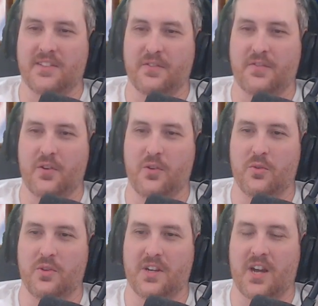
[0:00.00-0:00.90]
of
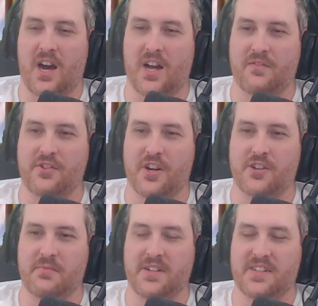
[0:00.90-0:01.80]
who the god of
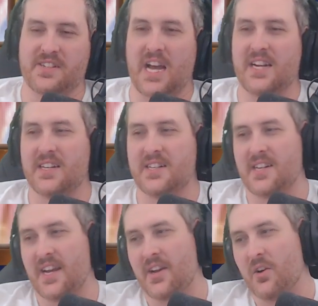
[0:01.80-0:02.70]
judgment decided to
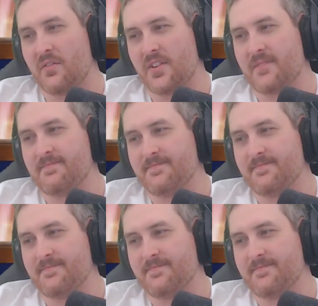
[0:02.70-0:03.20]
take over.